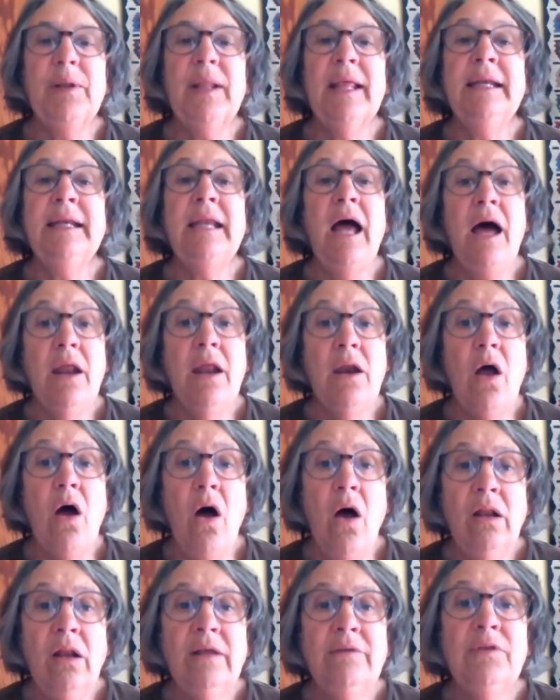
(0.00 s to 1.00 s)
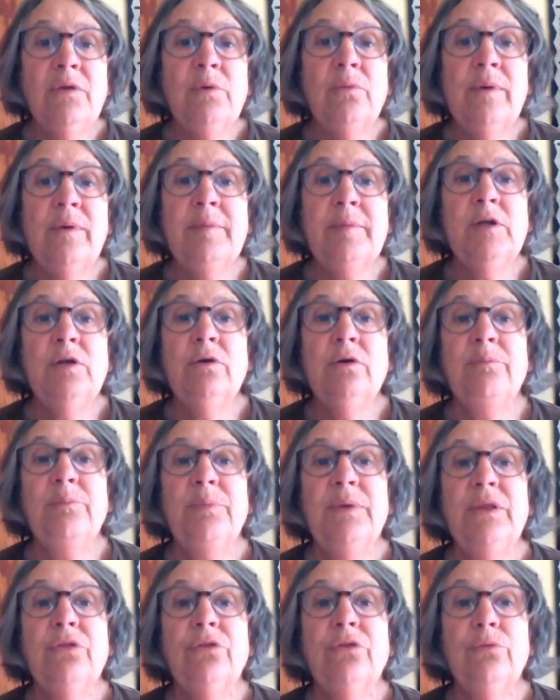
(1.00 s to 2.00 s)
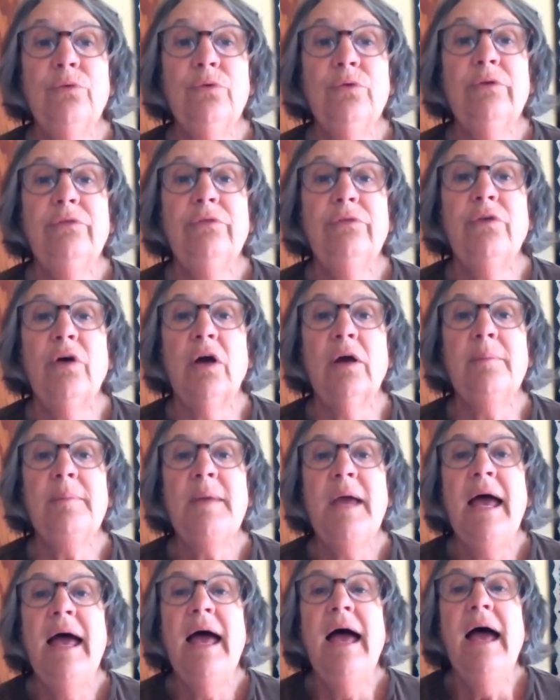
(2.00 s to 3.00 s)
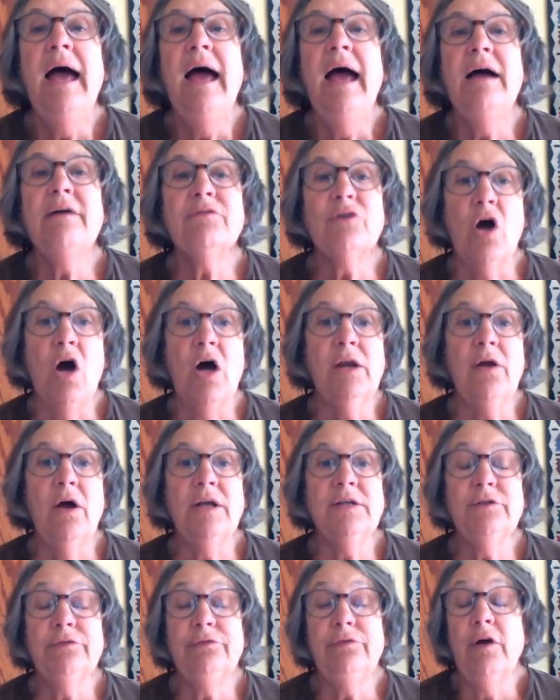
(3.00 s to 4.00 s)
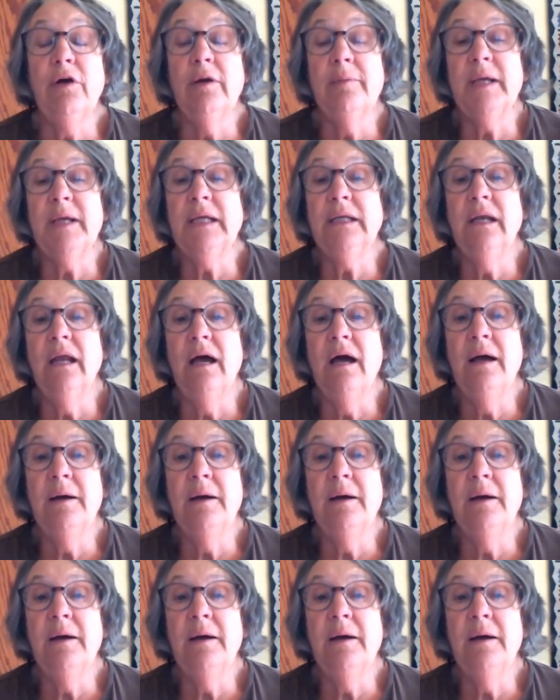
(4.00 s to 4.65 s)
And not all of the women who have been through the farm have gone on to farming.